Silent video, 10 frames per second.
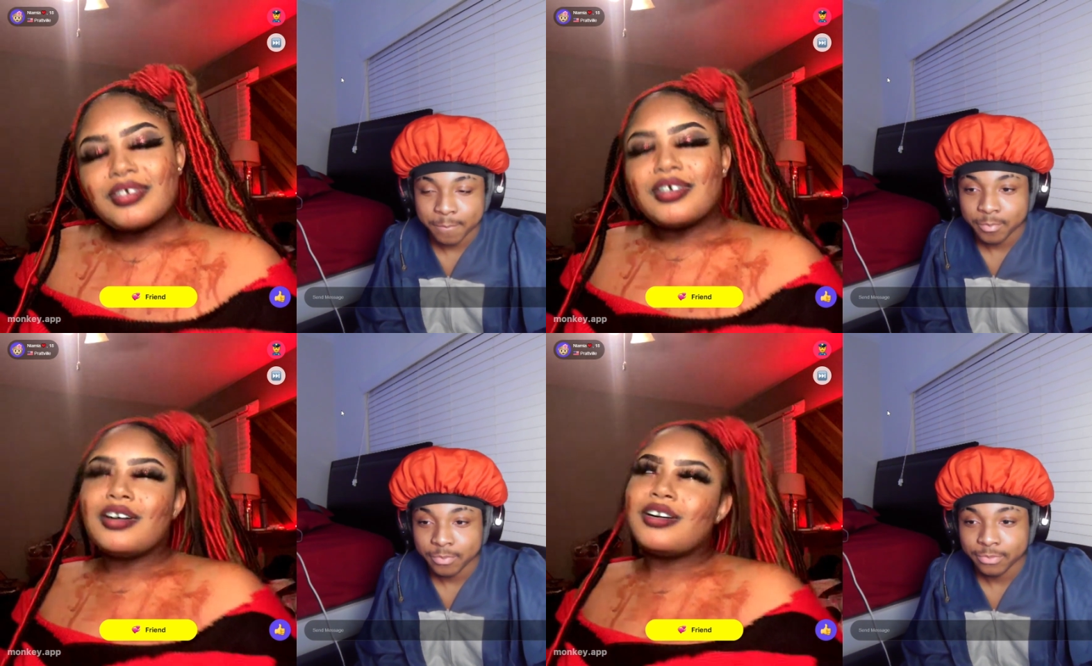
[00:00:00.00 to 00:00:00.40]

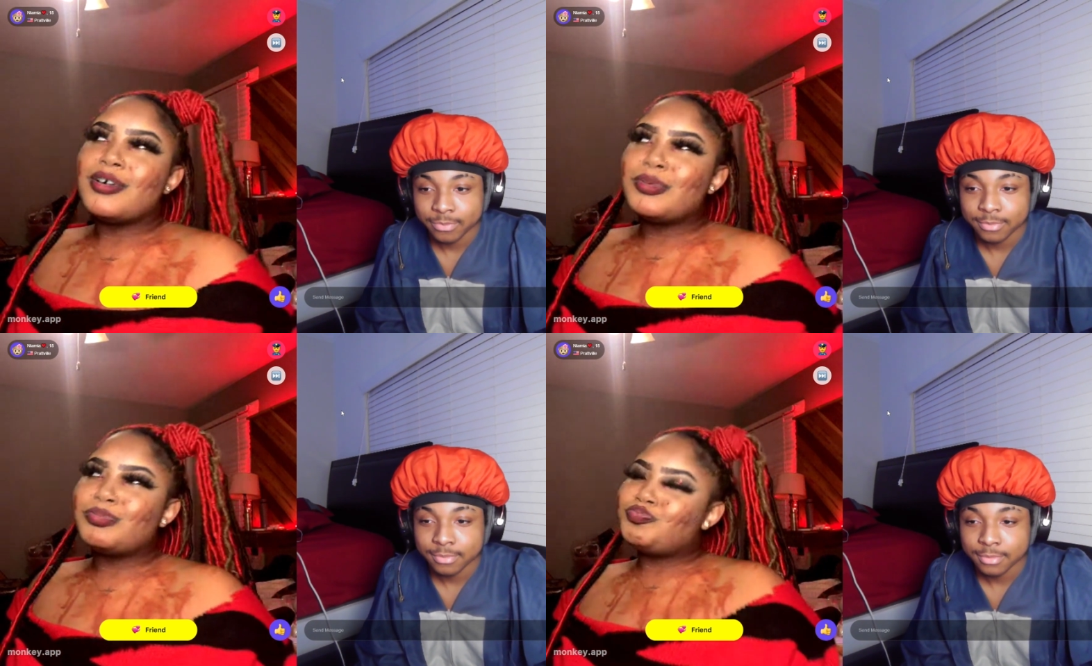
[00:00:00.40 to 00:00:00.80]

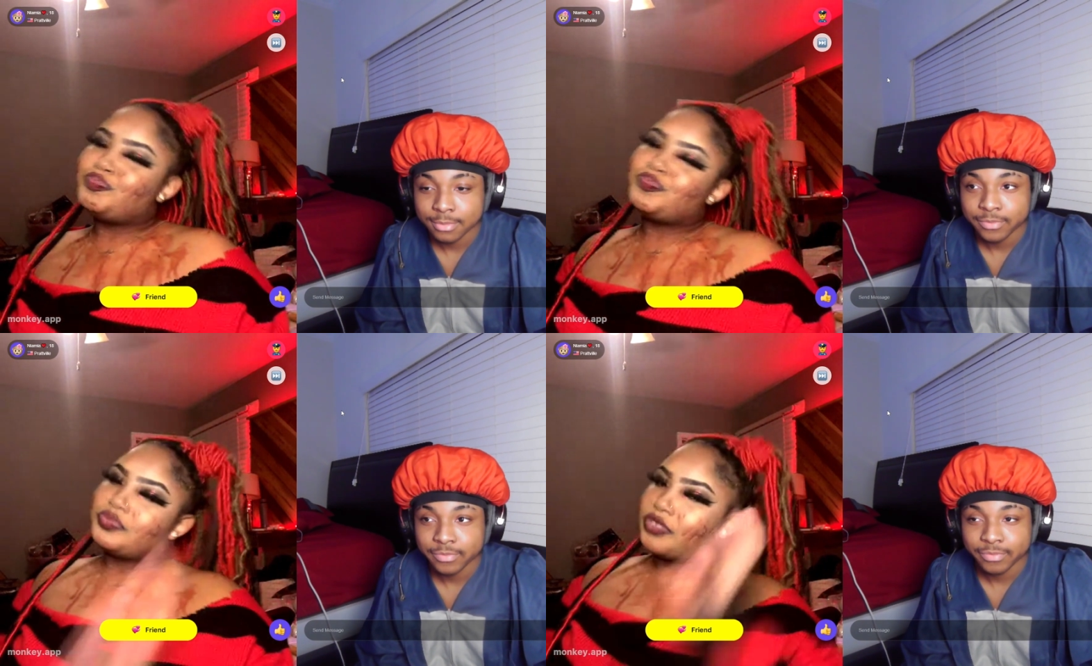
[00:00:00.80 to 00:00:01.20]

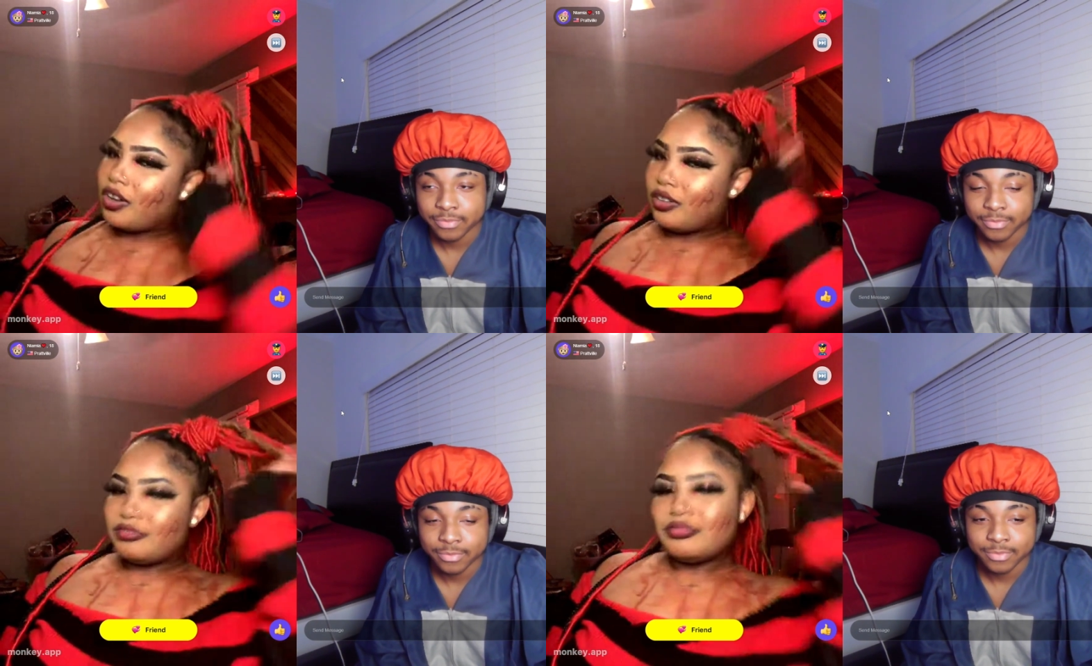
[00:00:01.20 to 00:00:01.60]
Speaker 1: Um,
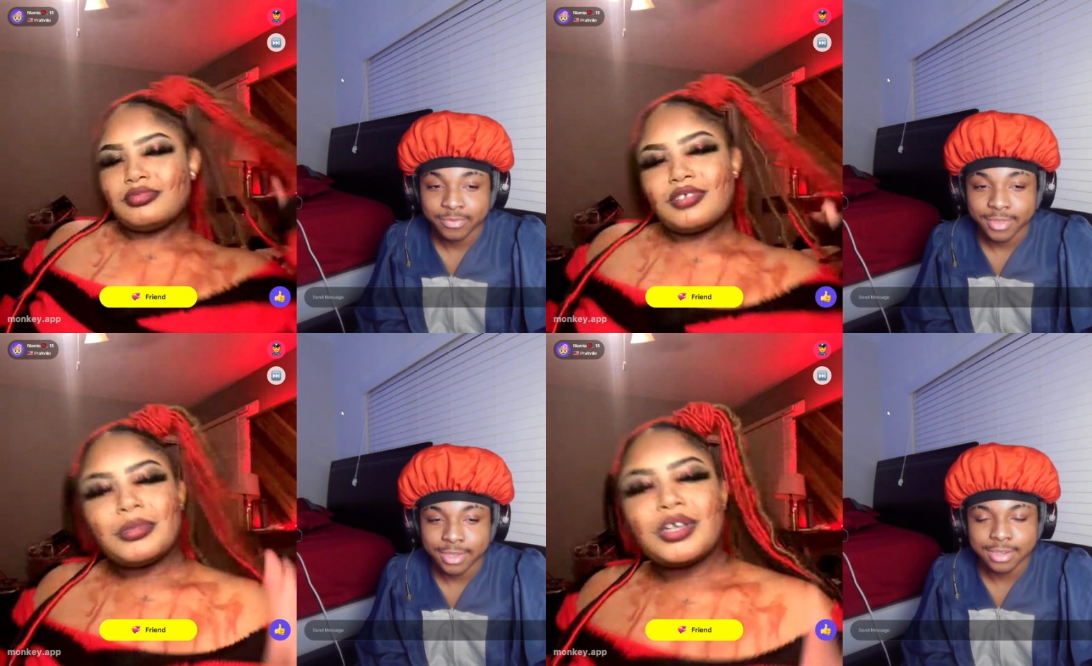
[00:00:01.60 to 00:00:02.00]
no,
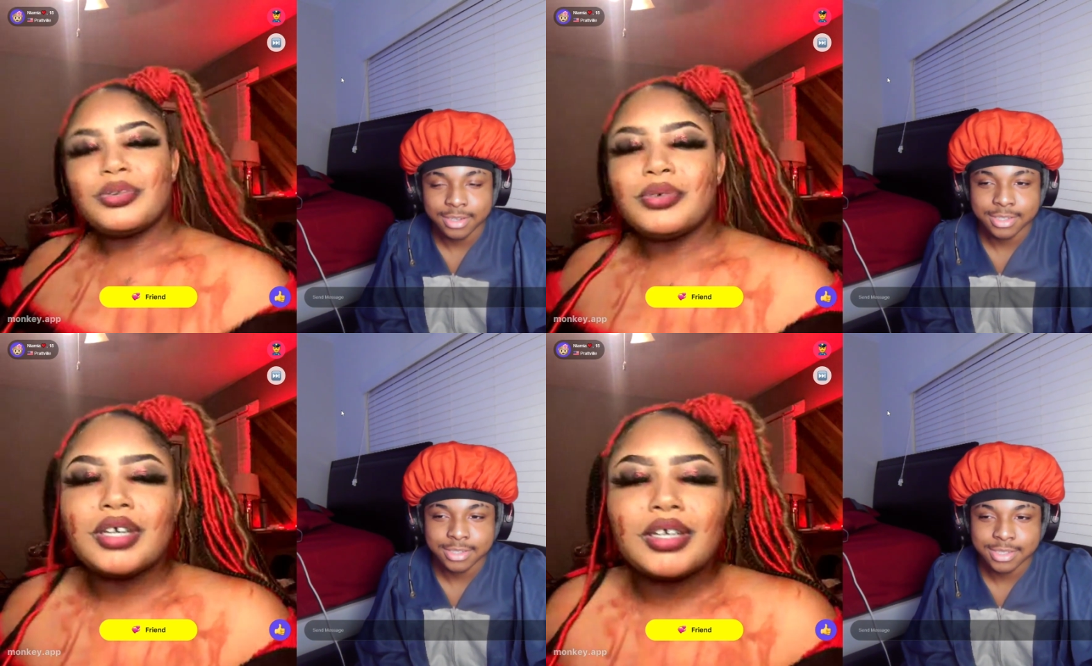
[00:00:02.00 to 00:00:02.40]
I'm not oh, doing
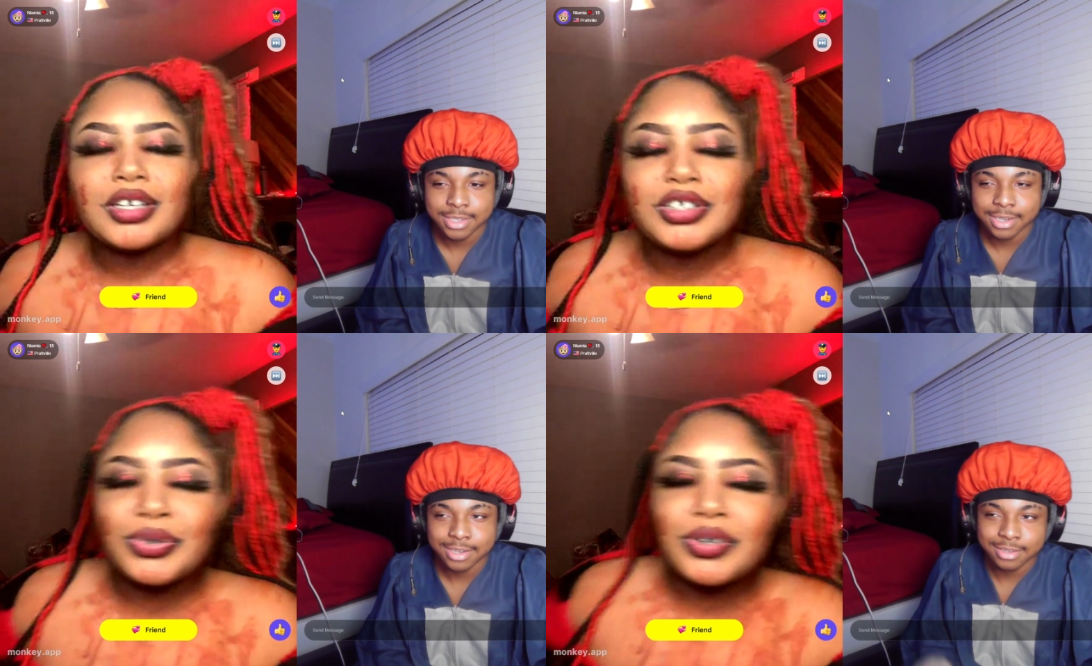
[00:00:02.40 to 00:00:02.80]
that. Shit.
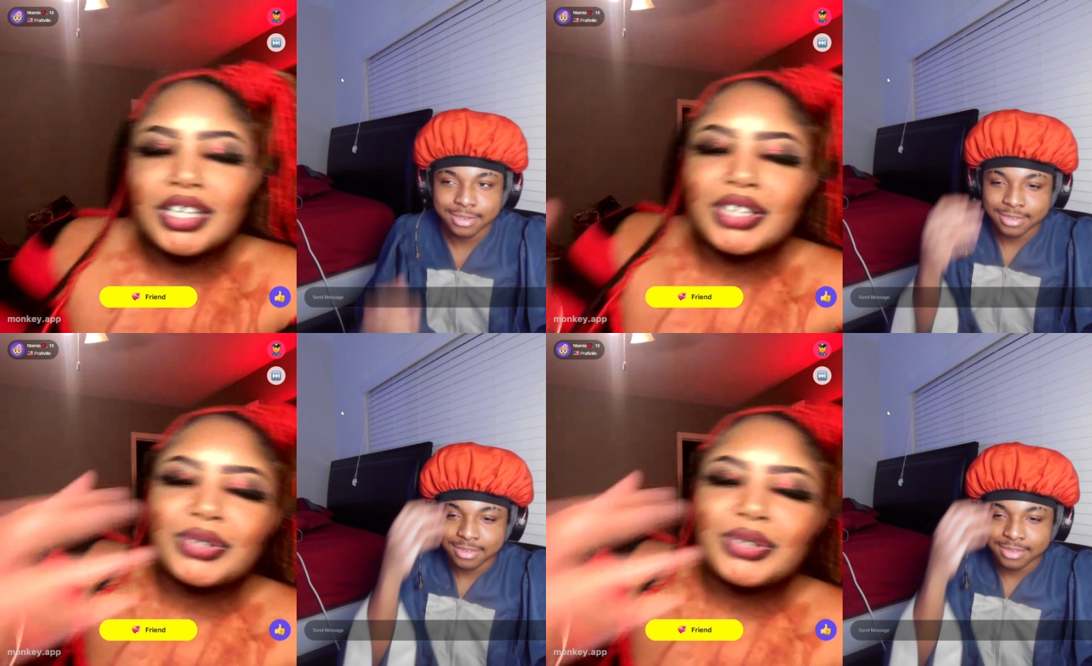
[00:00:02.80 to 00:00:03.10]
Cause you're on that little